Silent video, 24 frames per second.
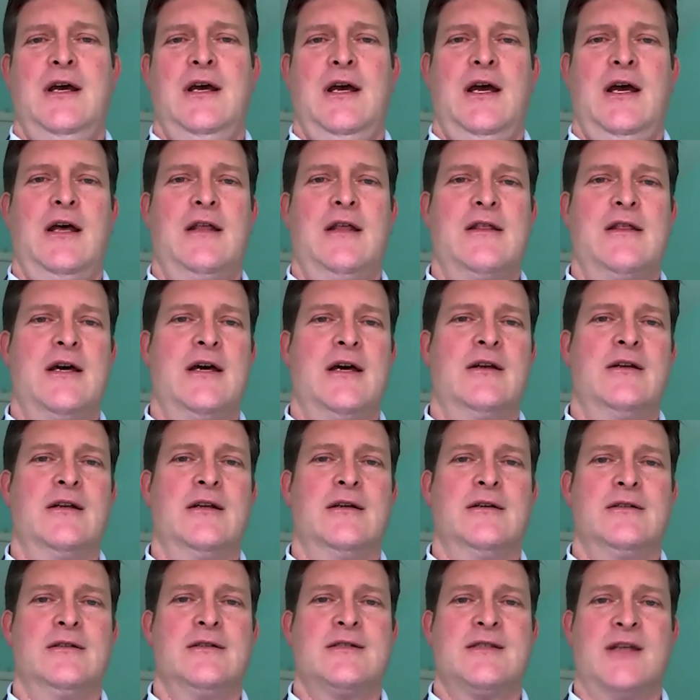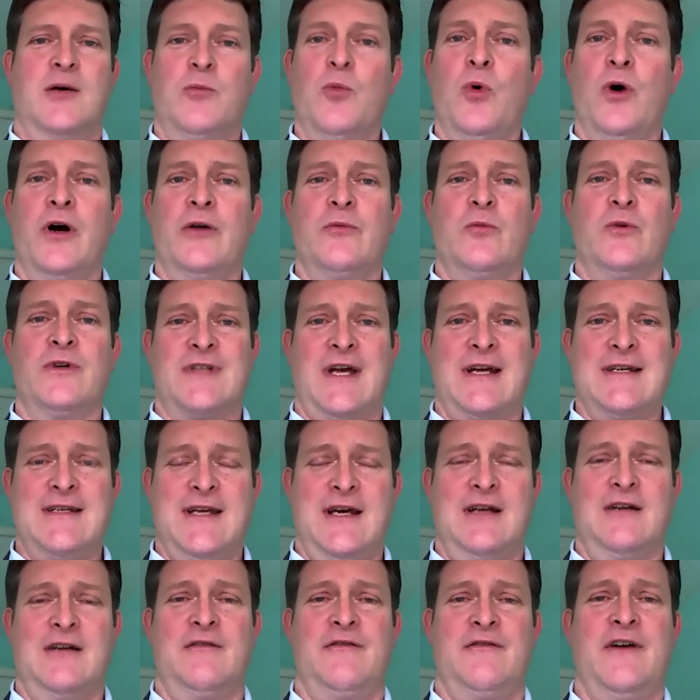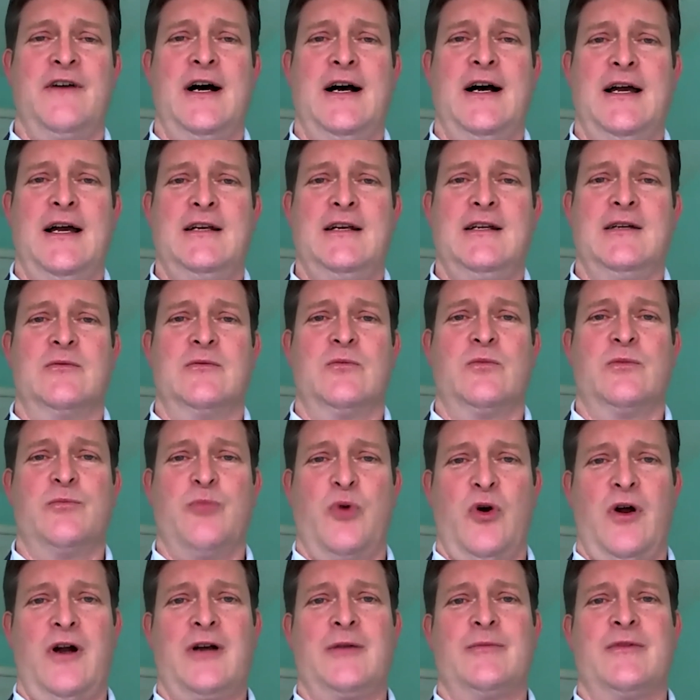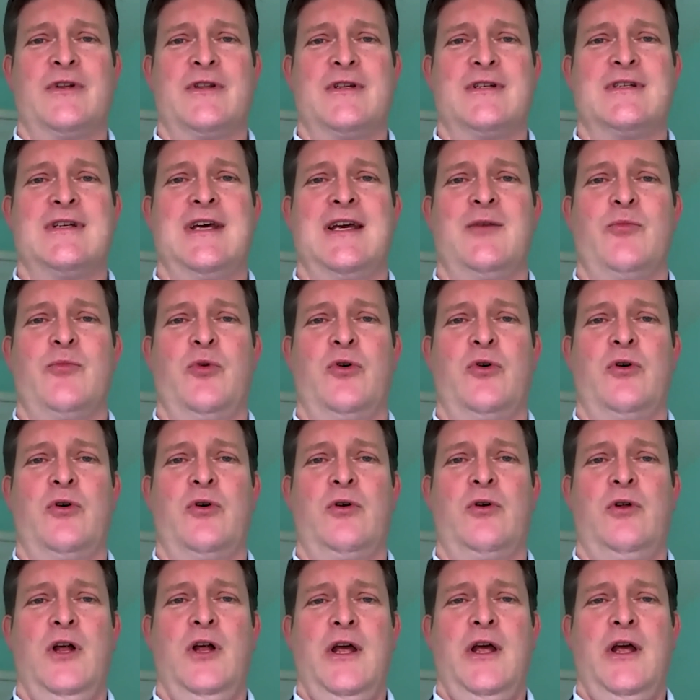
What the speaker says: And then someone was identified and brought him to the table,